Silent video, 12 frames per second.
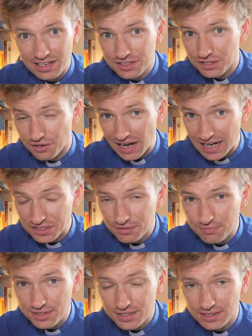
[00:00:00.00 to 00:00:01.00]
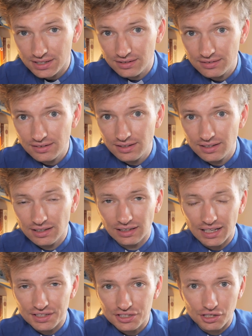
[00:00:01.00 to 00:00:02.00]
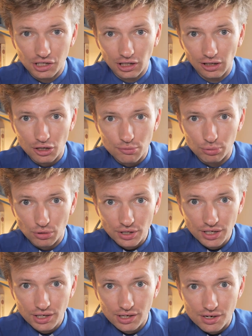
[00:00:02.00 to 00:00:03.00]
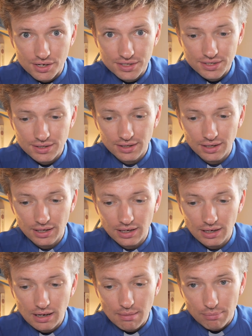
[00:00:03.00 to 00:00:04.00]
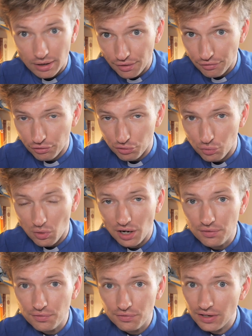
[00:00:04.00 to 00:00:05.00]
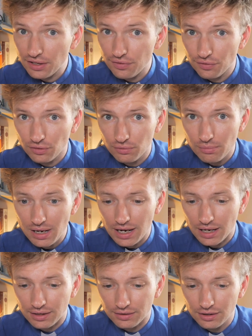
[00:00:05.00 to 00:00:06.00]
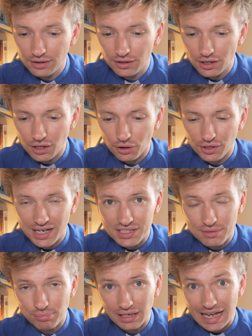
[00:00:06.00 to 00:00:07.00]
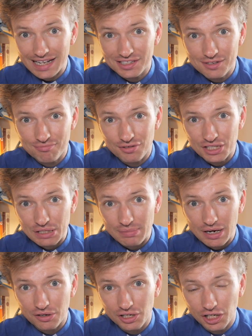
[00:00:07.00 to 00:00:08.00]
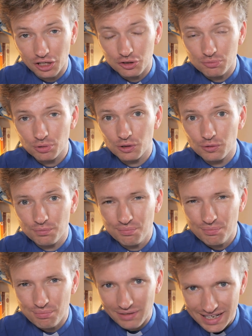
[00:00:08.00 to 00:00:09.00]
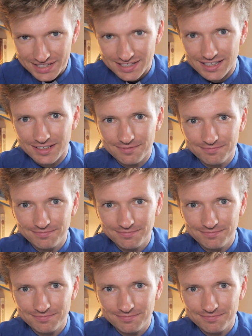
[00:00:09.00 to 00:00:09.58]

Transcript: So Adam's sin led to global curse, but through one faithful man, God has a plan to bring about global blessing.